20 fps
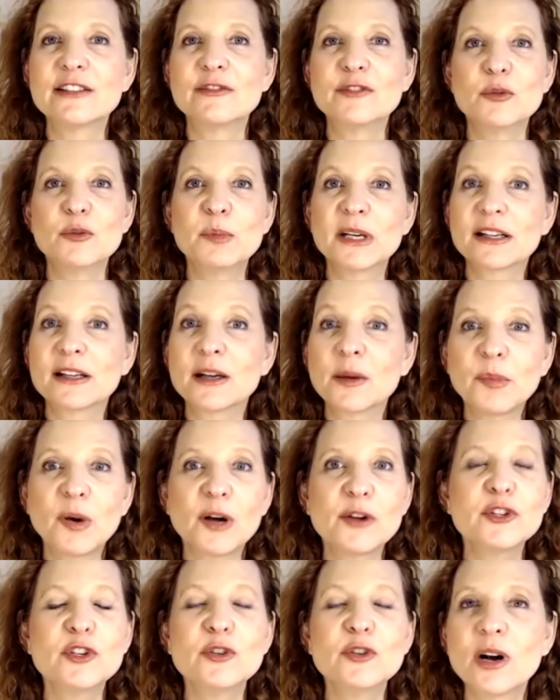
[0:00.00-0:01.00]
You pick up
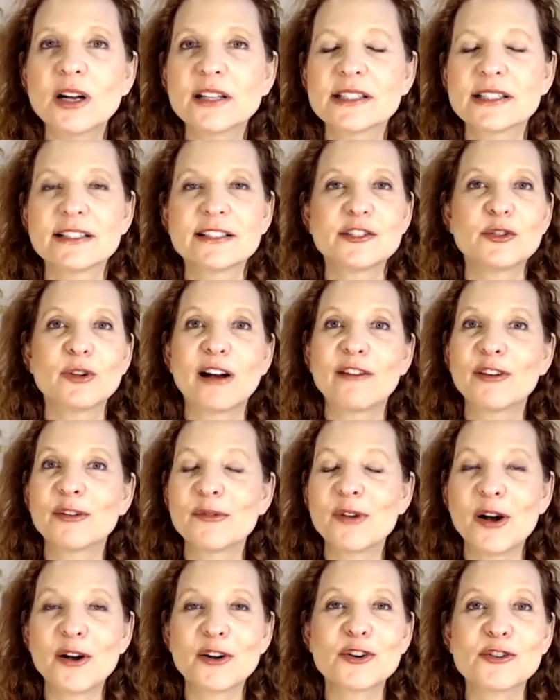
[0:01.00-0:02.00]
on nuances. You have
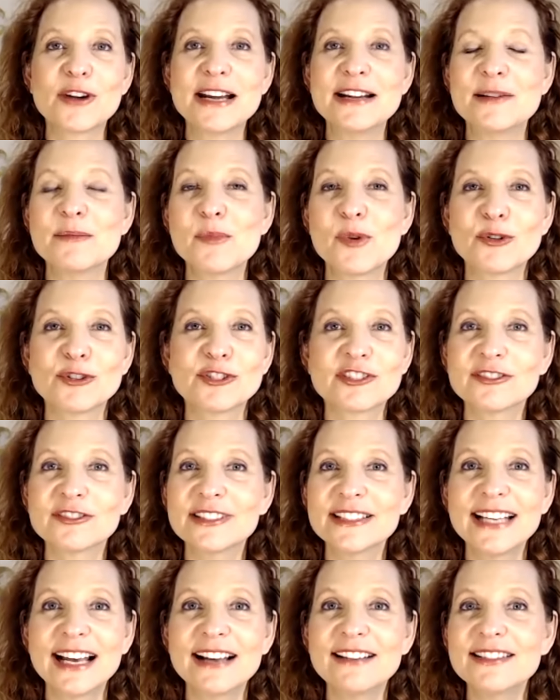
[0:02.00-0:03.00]
a great emotional
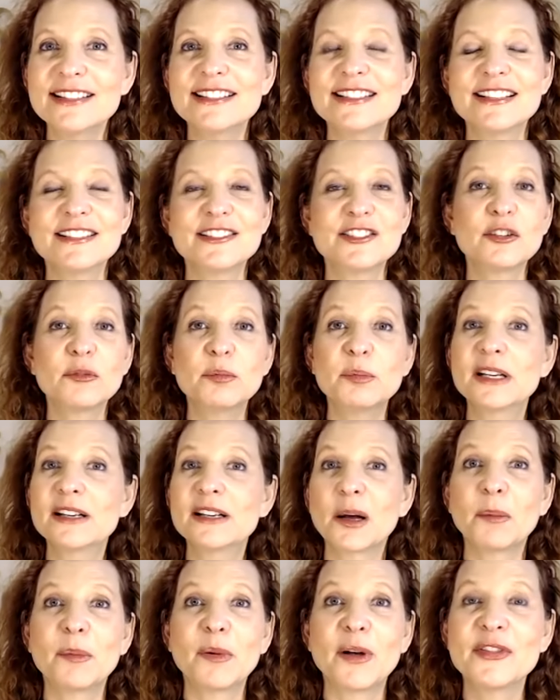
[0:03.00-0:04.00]
intelligence. You'll pick
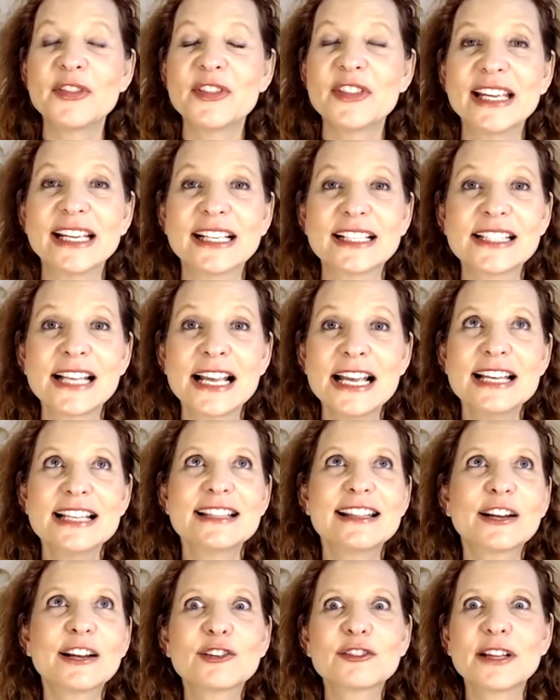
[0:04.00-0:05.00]
up on things
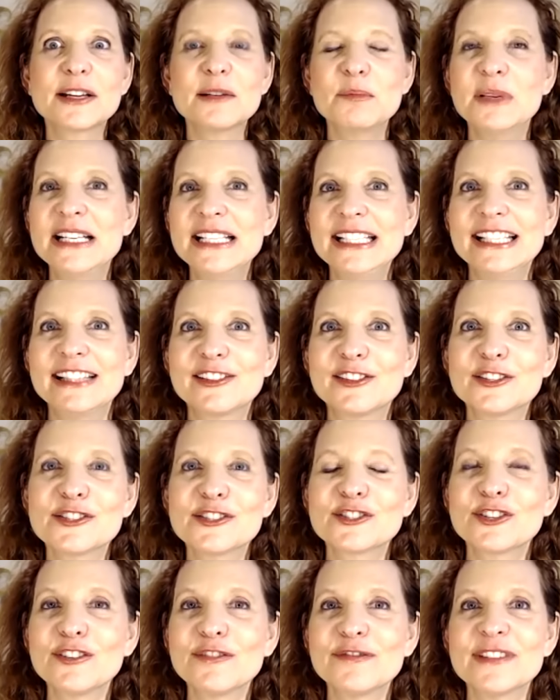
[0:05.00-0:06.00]
that are like beneath the
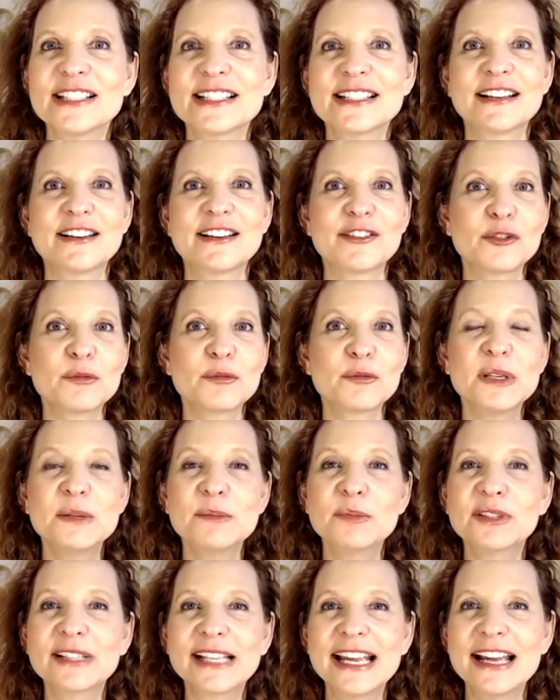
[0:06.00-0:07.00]
surface that other
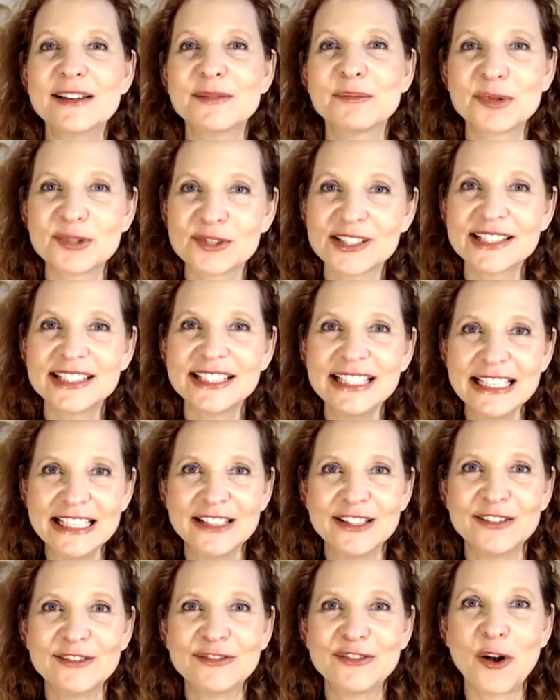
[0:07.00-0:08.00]
people can't
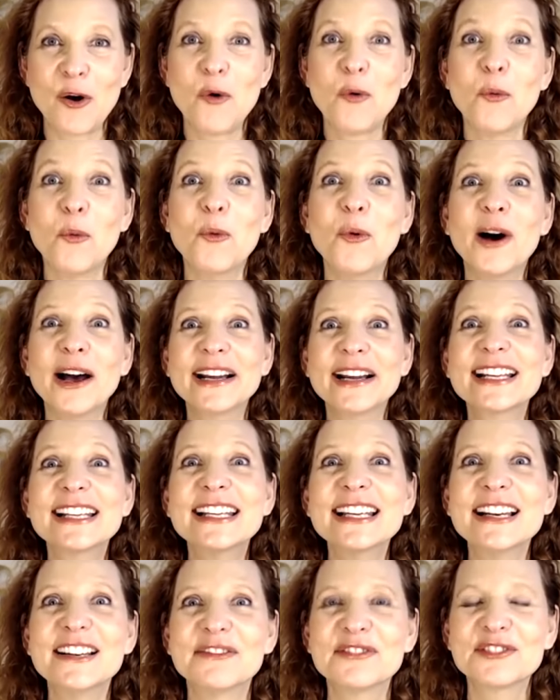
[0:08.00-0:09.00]
perceive. What a
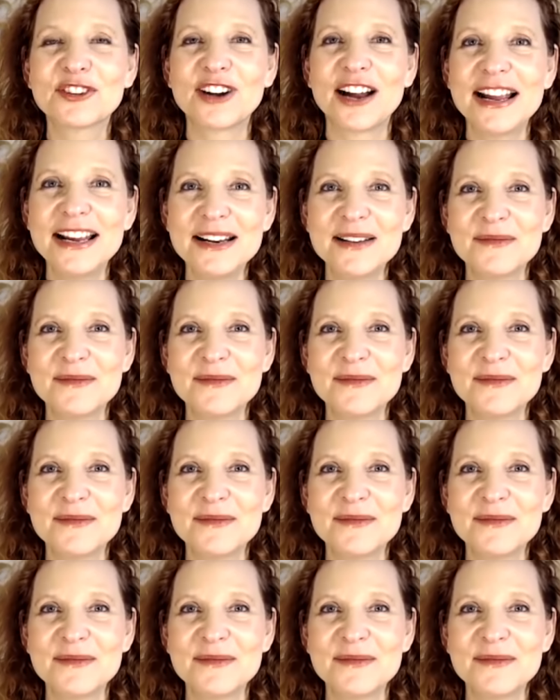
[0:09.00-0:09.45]
gift, right?